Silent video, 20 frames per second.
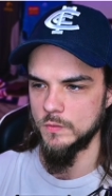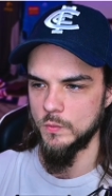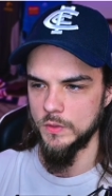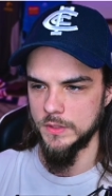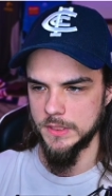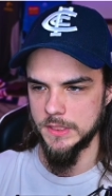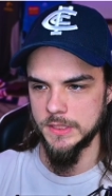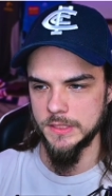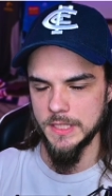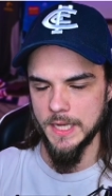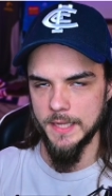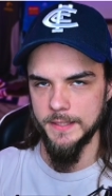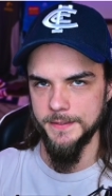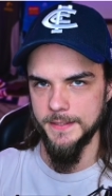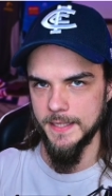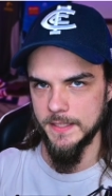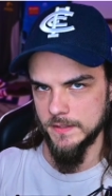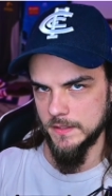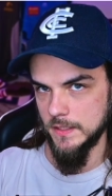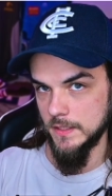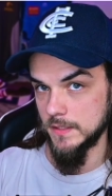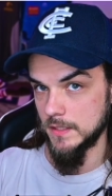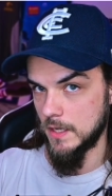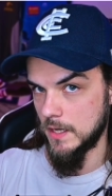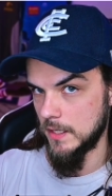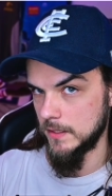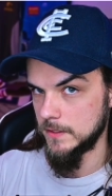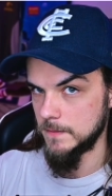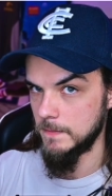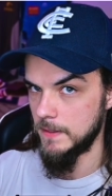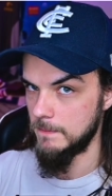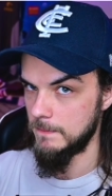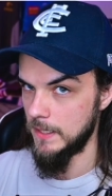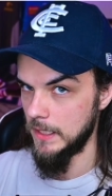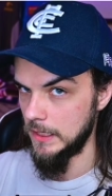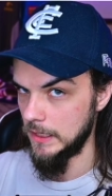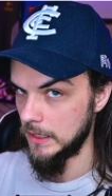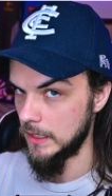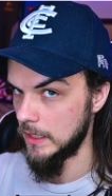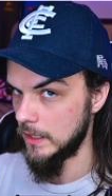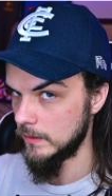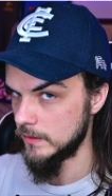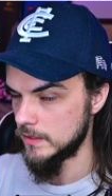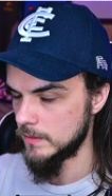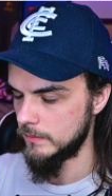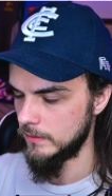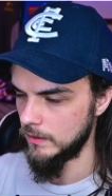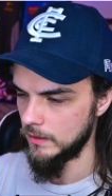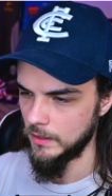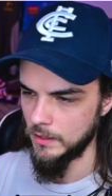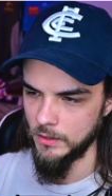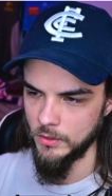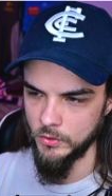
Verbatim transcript: one-sided as these odds may make it out to be.